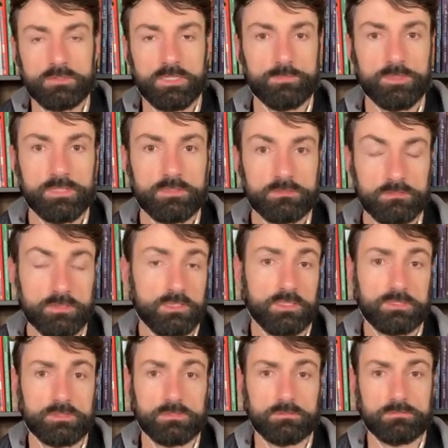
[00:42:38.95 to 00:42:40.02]
I mean,
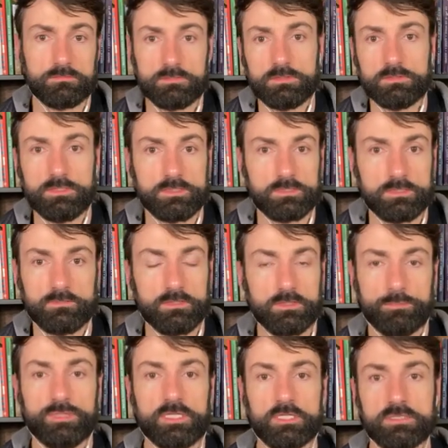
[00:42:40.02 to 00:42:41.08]
unless it's a,
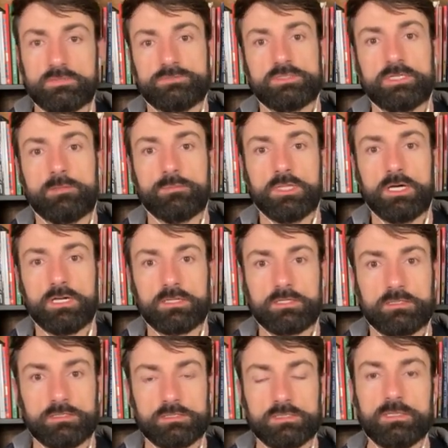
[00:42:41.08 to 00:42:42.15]
a, because of dumb
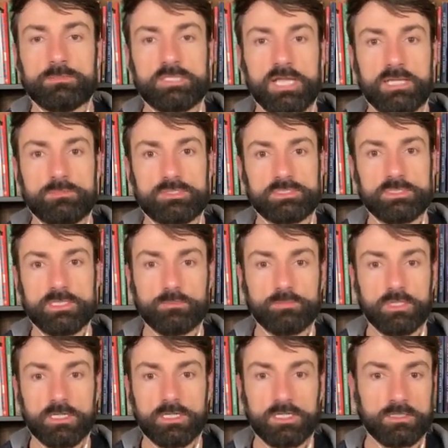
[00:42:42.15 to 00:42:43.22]
luck. Sometimes dumb
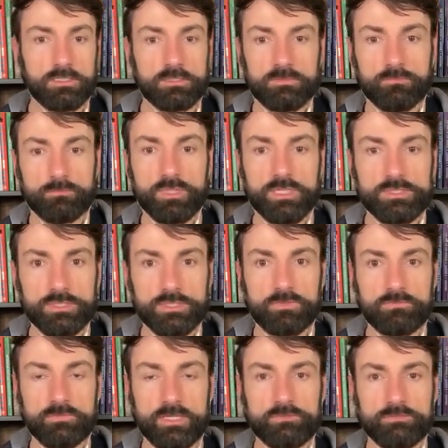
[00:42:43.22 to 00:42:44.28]
luck plays in
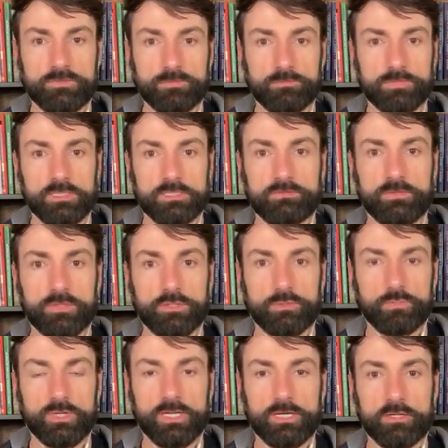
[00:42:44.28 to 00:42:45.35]
your favor, but it's very
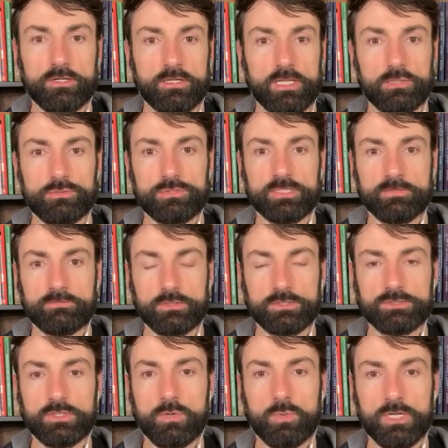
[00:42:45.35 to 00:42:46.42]
rare, and you
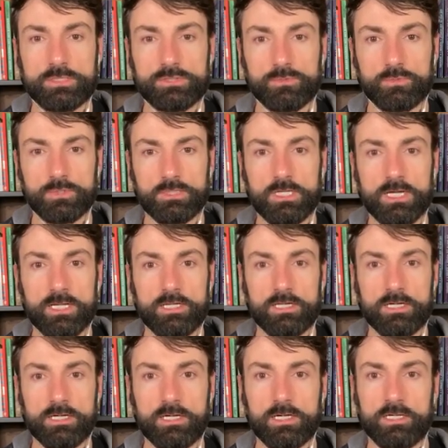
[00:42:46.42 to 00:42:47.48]
definitely don't want to rely
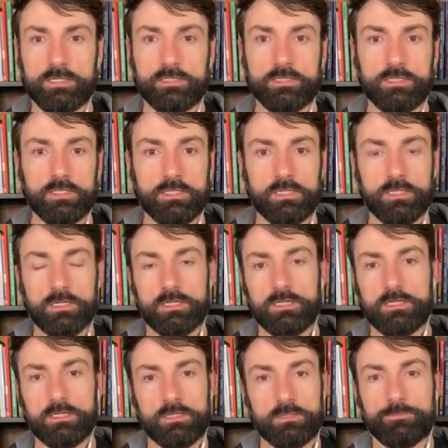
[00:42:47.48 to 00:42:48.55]
on
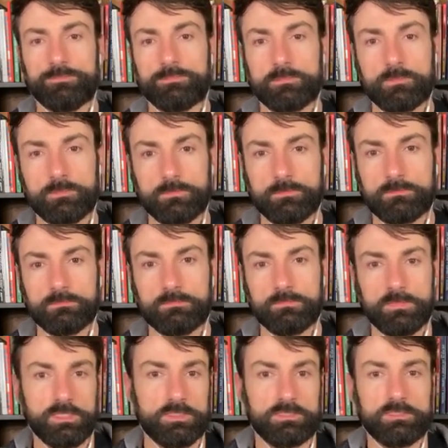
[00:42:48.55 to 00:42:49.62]
uh,
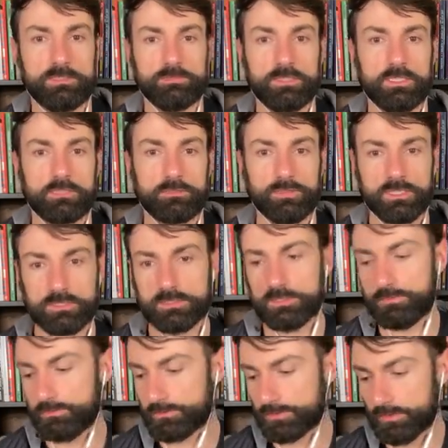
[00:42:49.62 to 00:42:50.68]
on dumb luck because
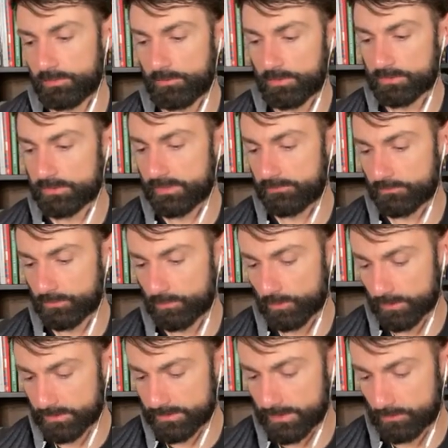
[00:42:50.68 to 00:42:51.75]
it usually most never
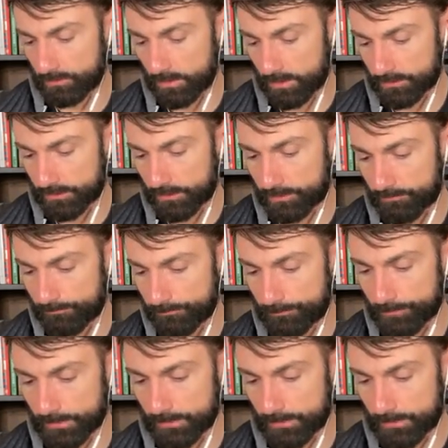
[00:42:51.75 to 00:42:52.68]
works out long term.